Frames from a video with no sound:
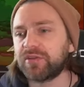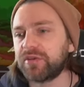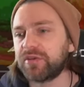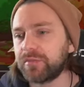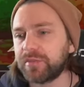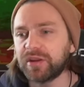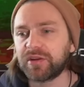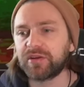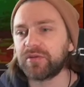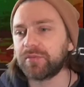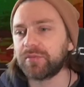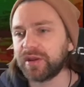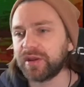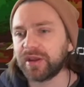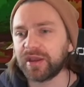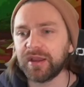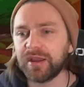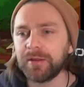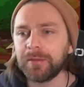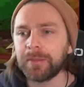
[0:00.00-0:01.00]
and bigger and
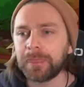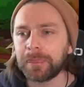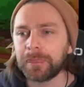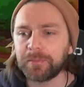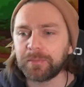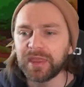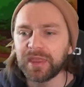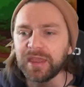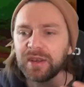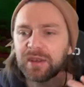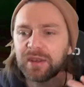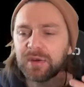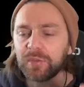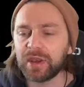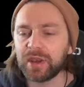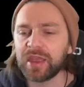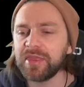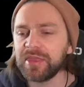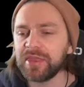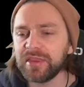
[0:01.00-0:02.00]
bigger. But then
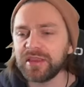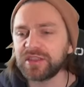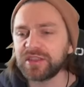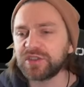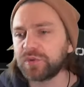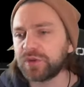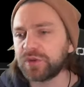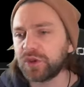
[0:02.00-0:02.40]
in this, we